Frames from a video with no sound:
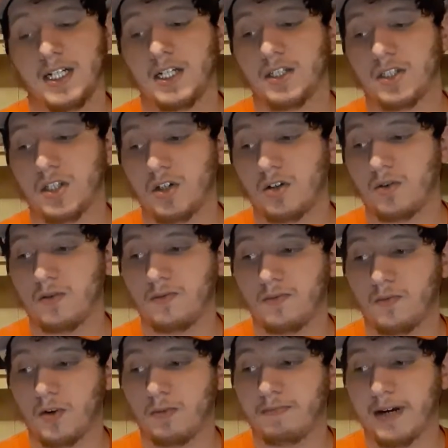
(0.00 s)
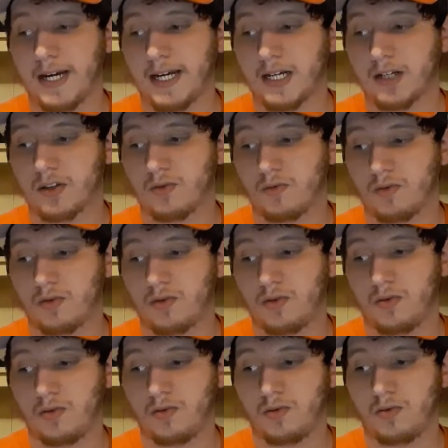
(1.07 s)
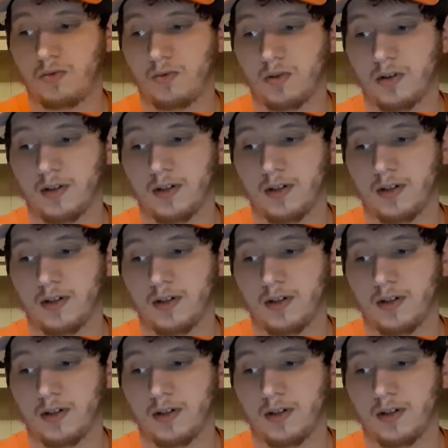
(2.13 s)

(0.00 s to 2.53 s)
So we're back to